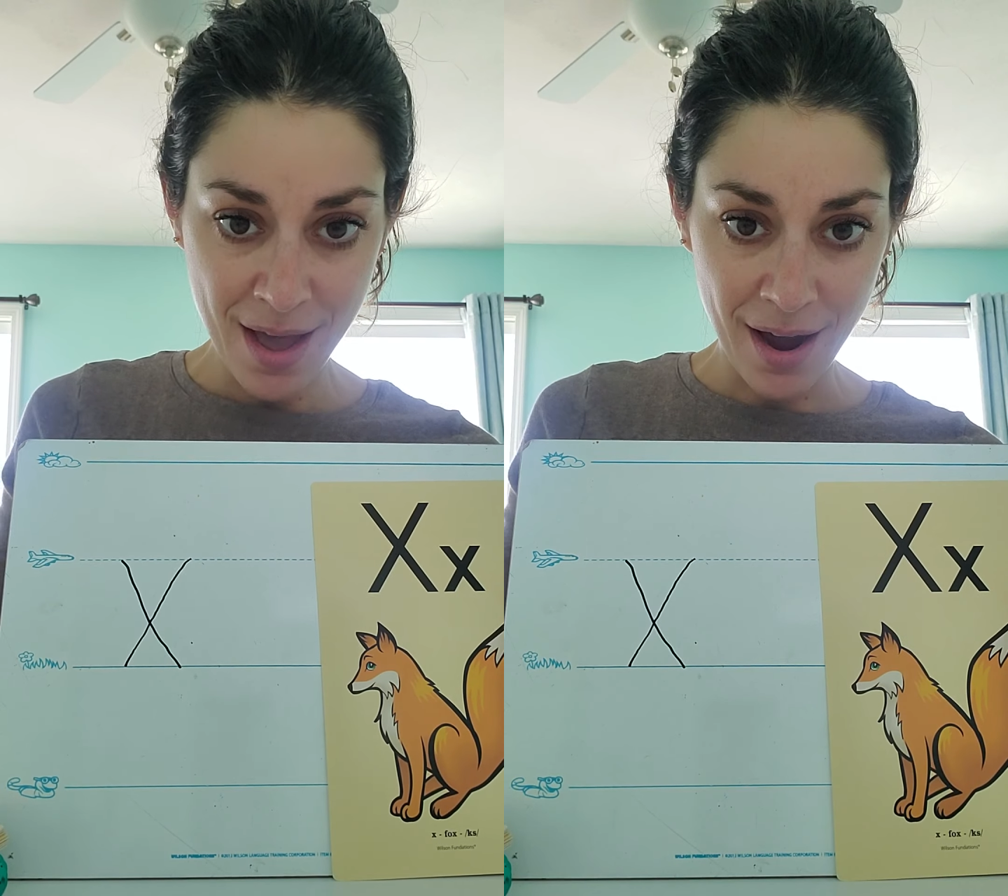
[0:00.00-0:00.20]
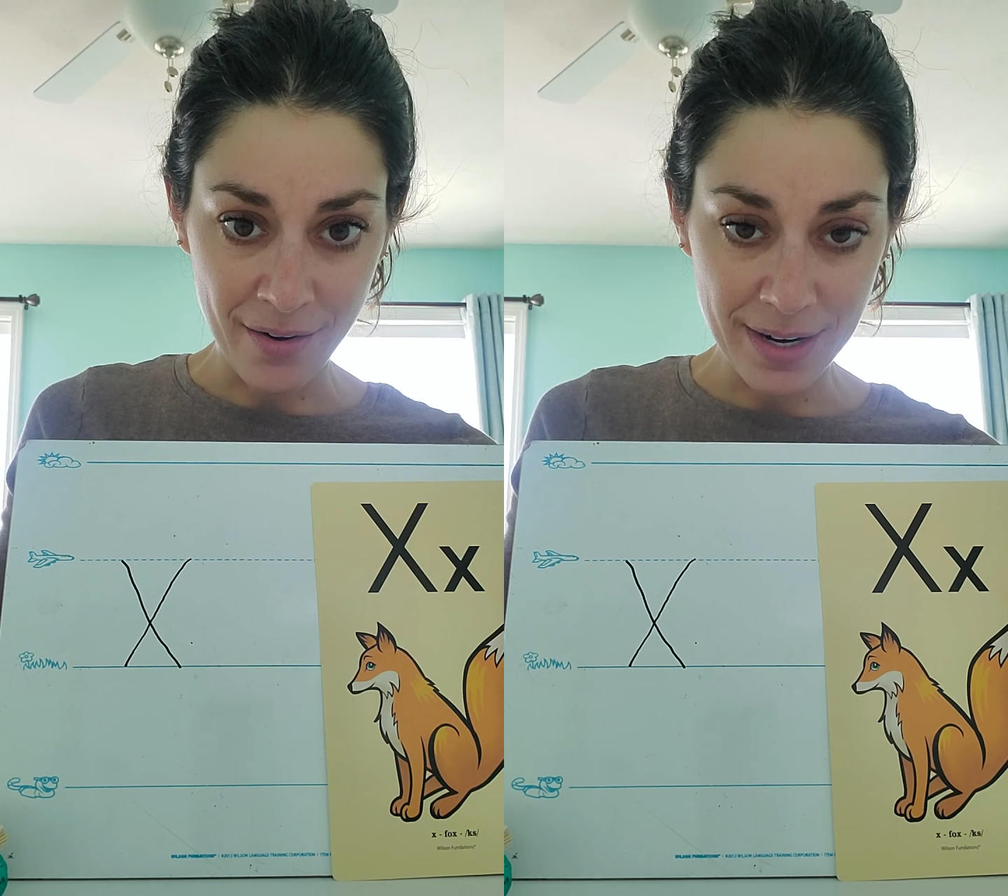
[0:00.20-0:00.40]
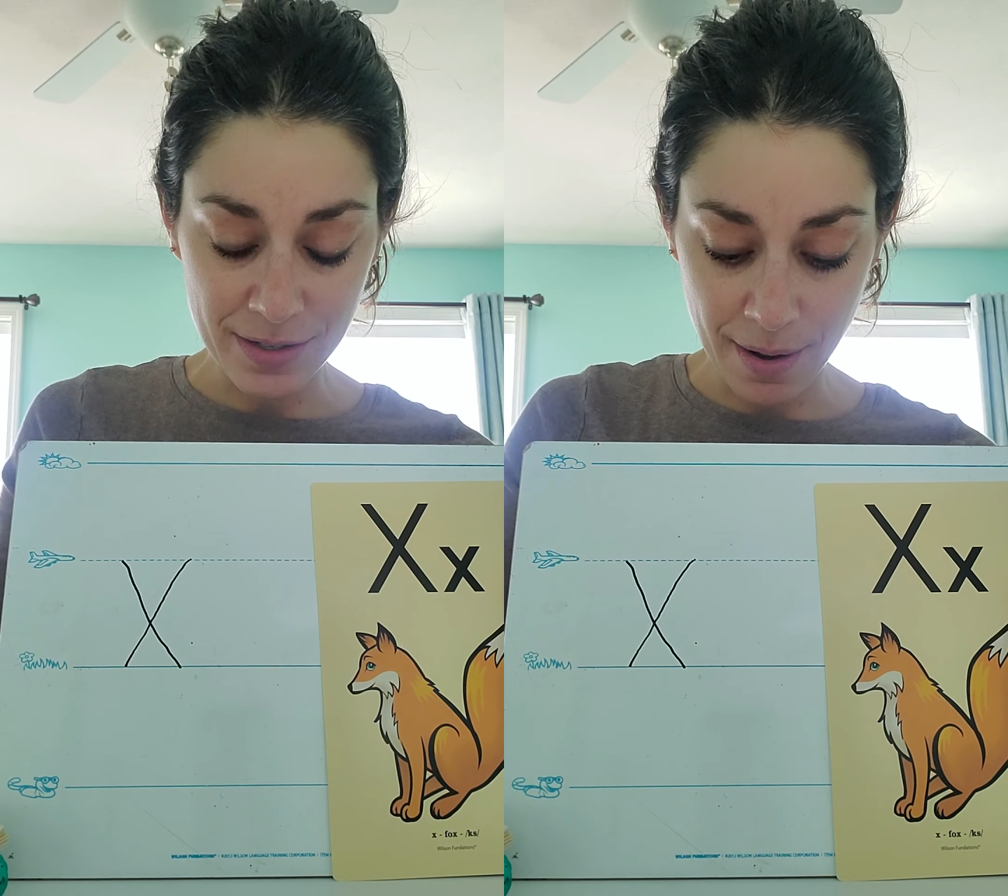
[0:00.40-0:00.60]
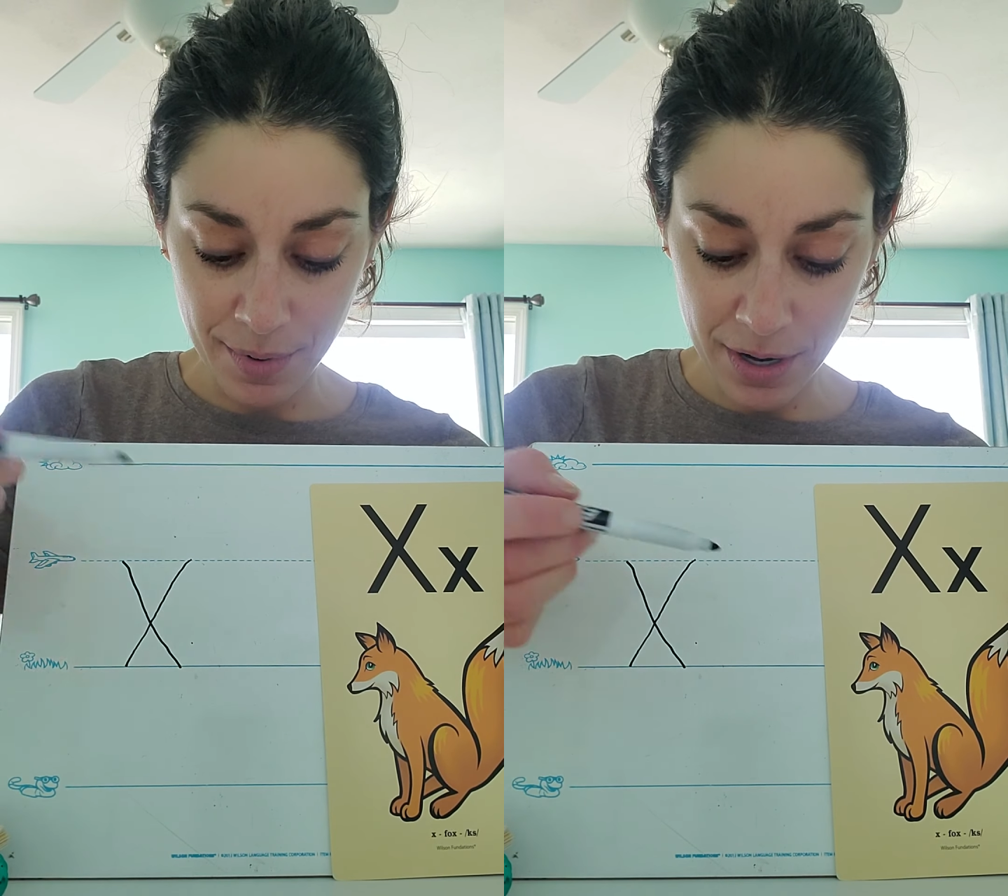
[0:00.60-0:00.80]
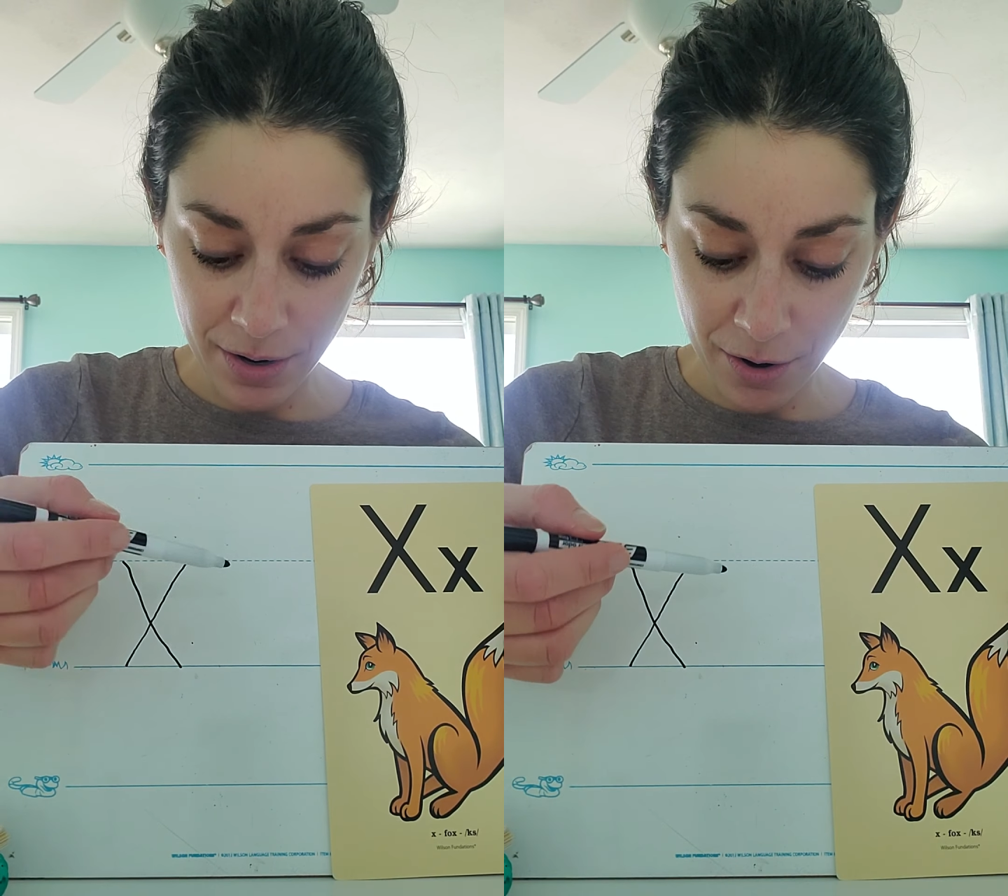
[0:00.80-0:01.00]
All right, so I'm
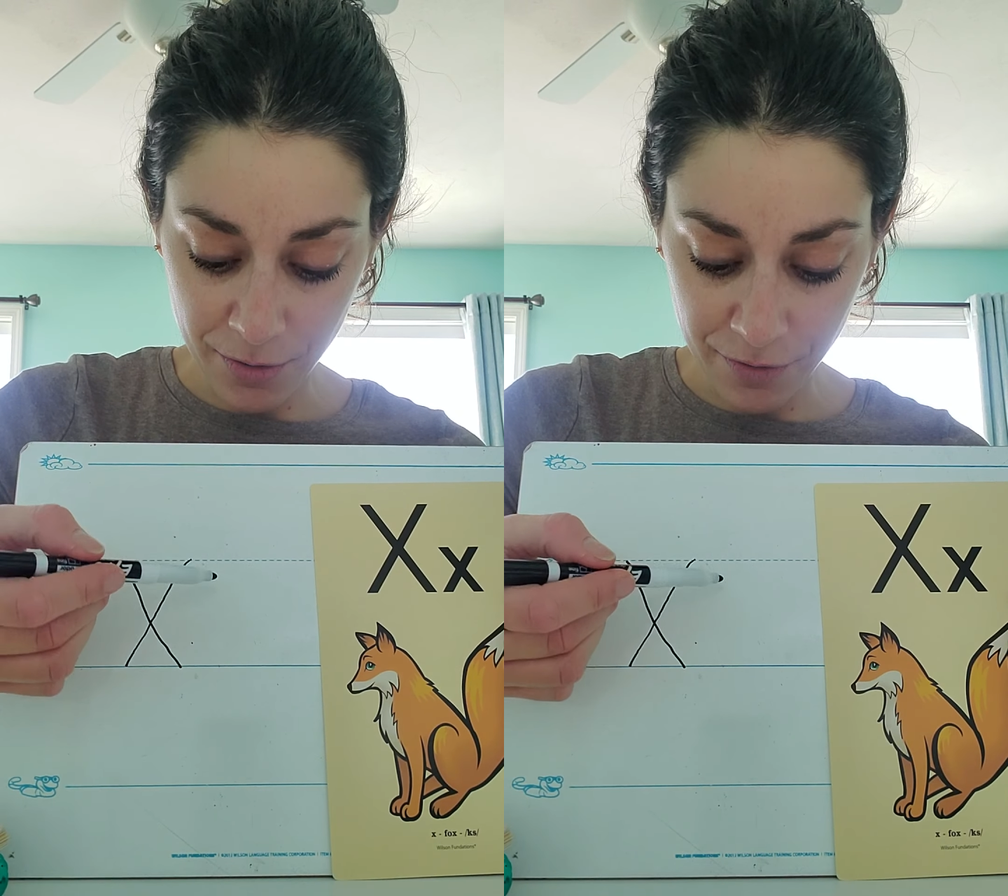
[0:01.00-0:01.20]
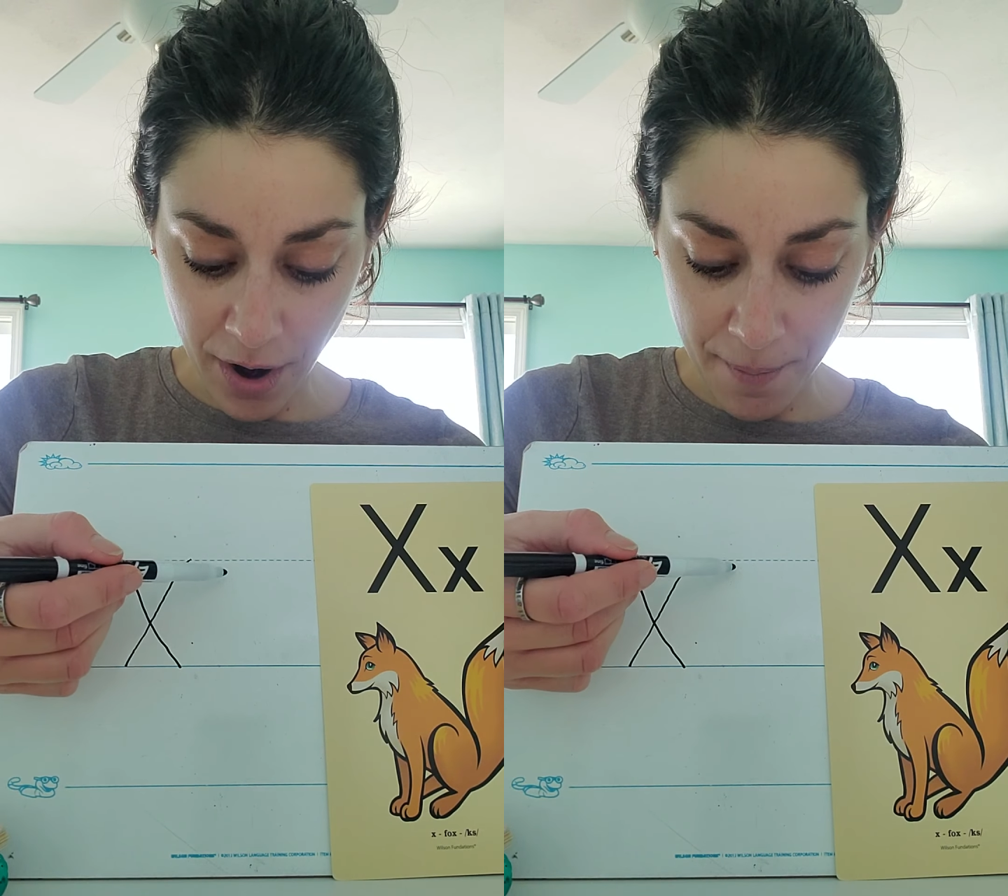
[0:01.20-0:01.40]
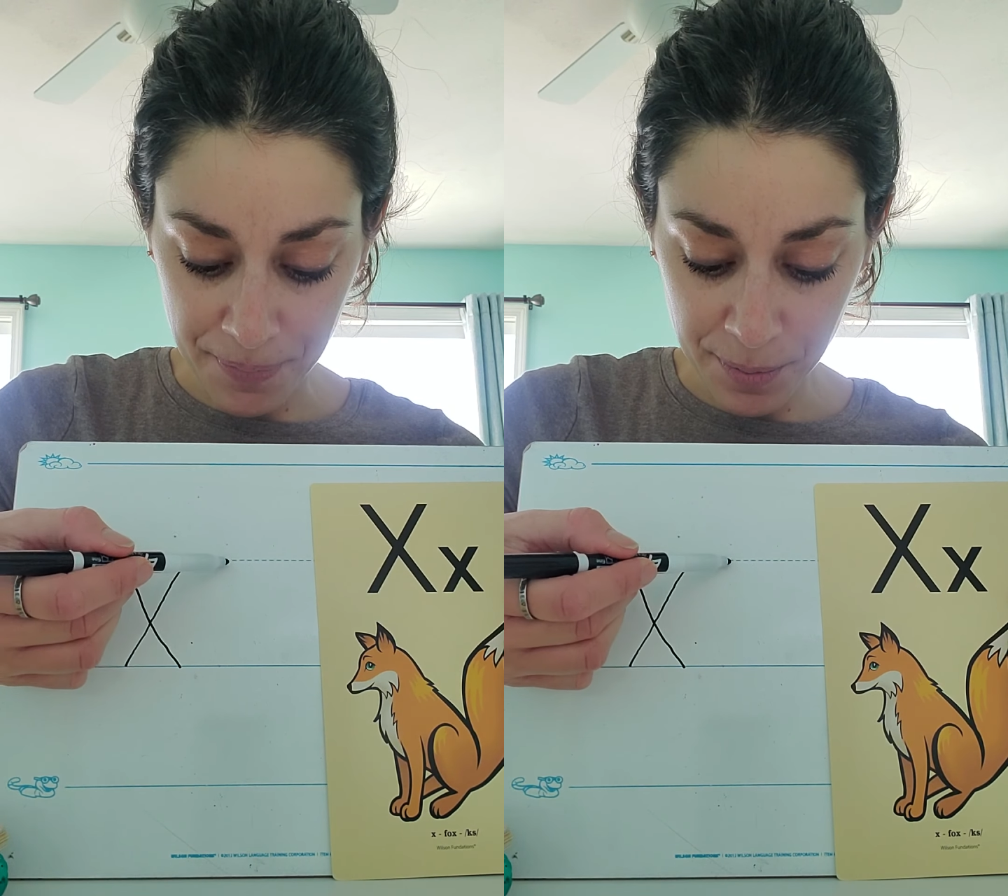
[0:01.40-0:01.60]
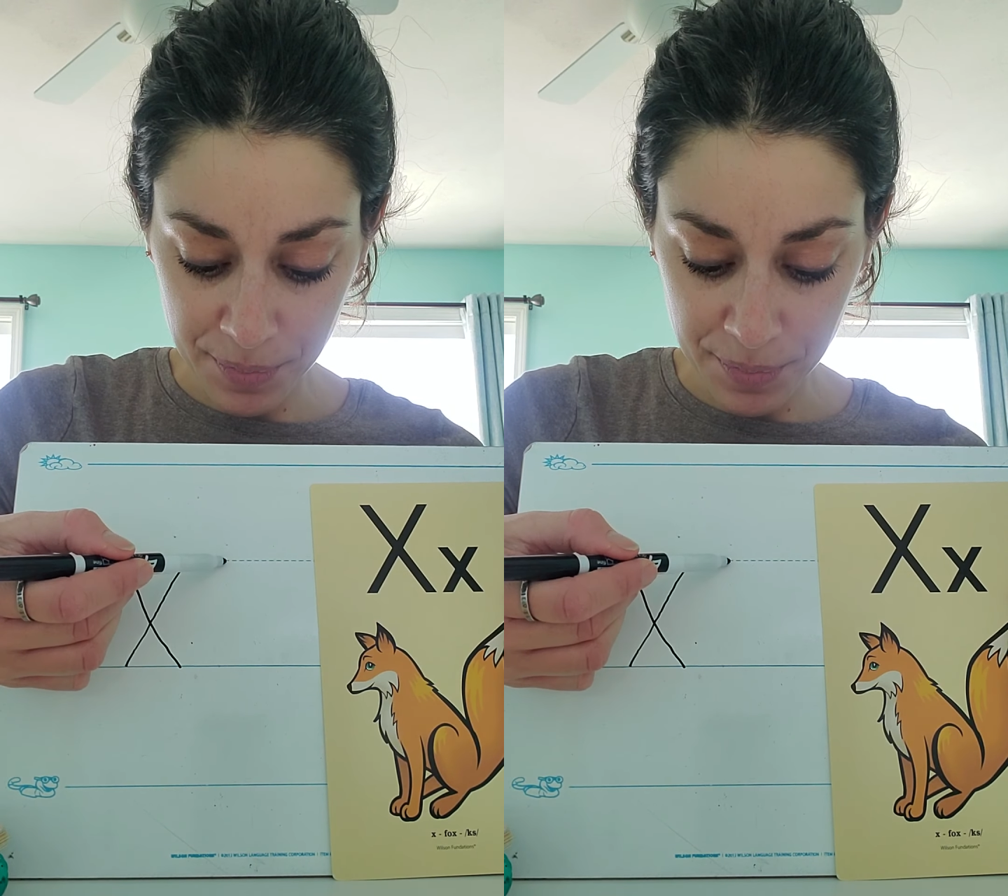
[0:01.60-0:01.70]
going to go from